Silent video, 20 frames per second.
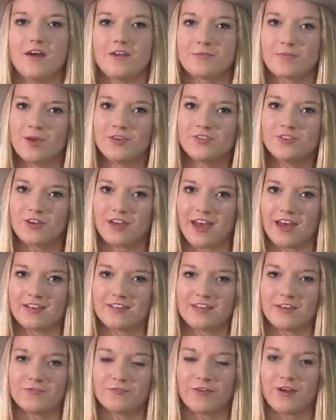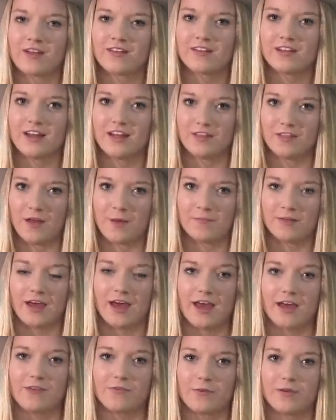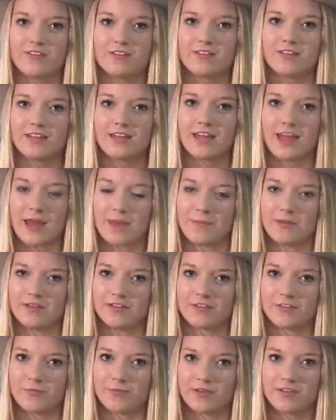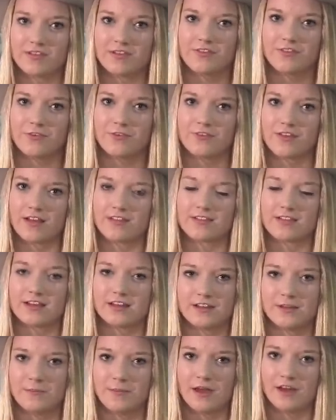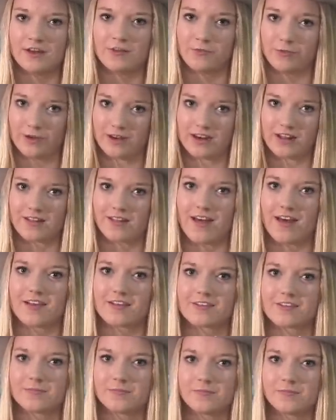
A special guest and Franklin alumni recently came into Missus Doucette's independent reading class.